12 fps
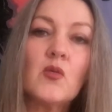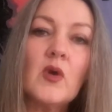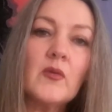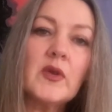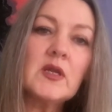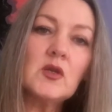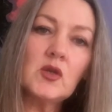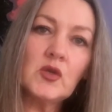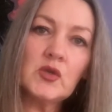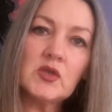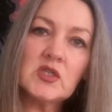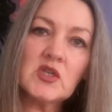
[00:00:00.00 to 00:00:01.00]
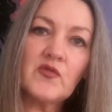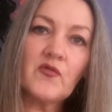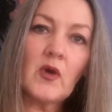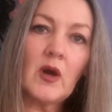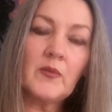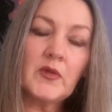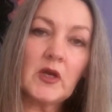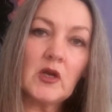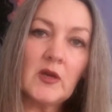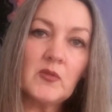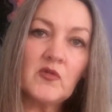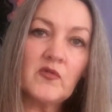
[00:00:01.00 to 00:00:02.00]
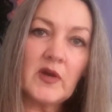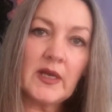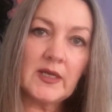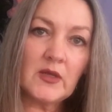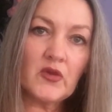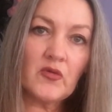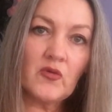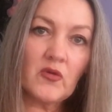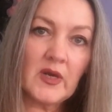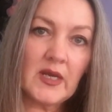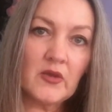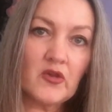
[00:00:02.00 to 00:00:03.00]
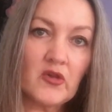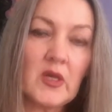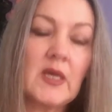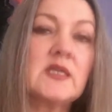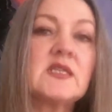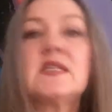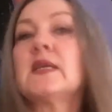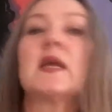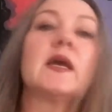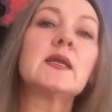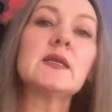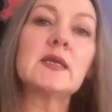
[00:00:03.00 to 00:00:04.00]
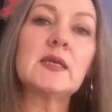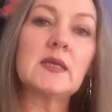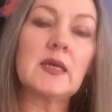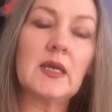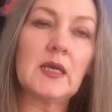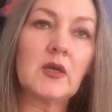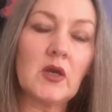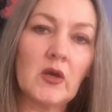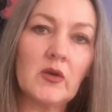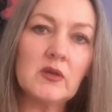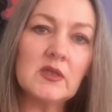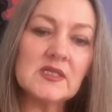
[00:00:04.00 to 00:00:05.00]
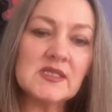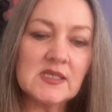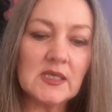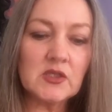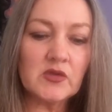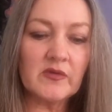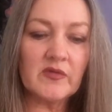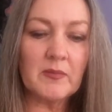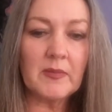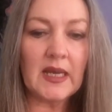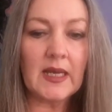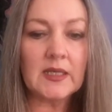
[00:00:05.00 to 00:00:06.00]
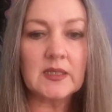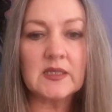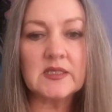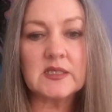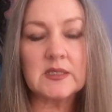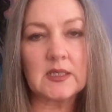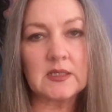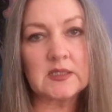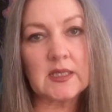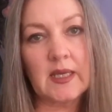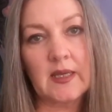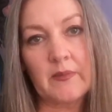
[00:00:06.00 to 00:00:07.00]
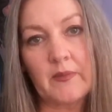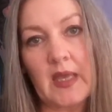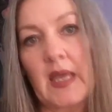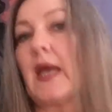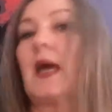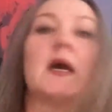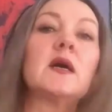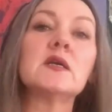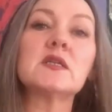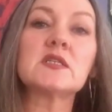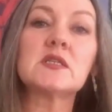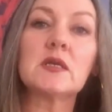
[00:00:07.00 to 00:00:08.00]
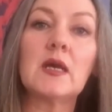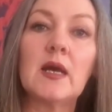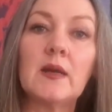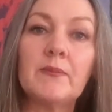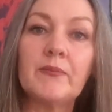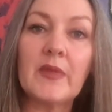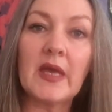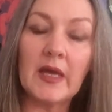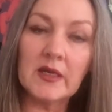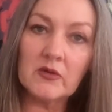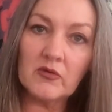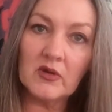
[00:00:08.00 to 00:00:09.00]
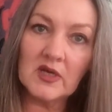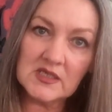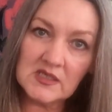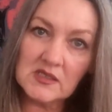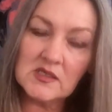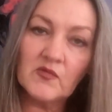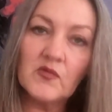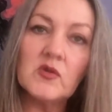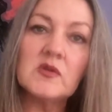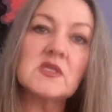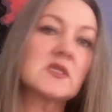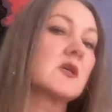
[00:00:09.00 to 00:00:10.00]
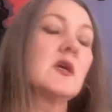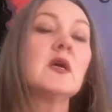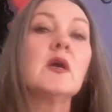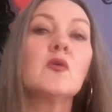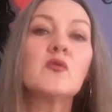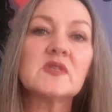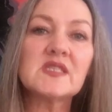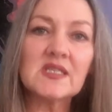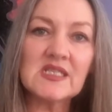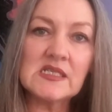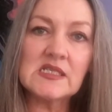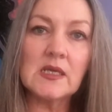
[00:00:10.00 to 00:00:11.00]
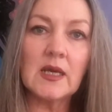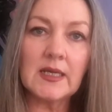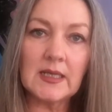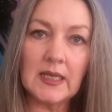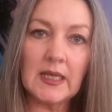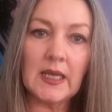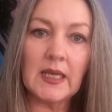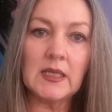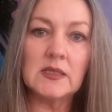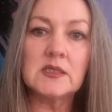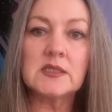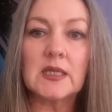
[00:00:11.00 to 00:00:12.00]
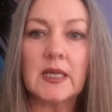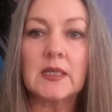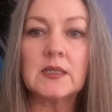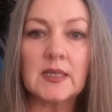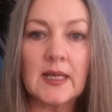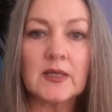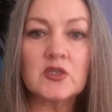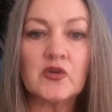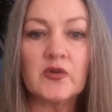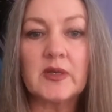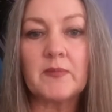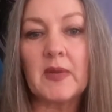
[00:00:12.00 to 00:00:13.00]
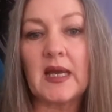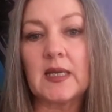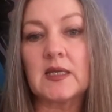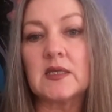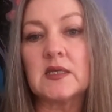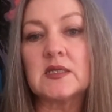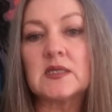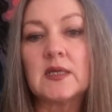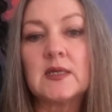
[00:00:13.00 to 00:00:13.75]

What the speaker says: what we learnt from the global financial crash a decade ago, the sector of the market that came out of the crisis first was the designer and luxury market.